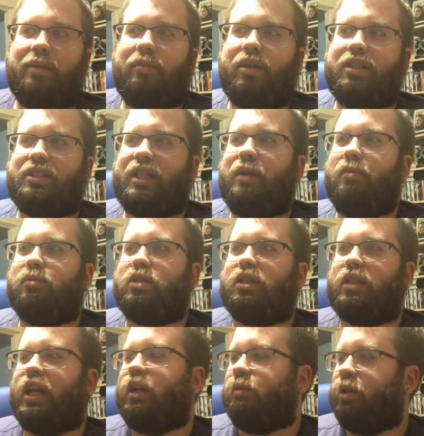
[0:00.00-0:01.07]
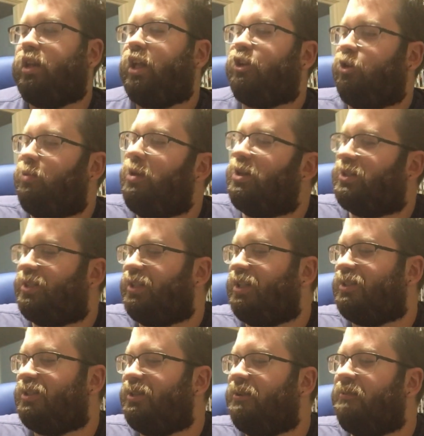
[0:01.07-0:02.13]
But it seems that they... Like you mentioned
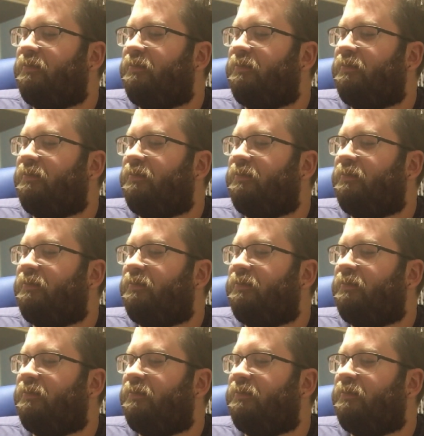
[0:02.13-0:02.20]
this,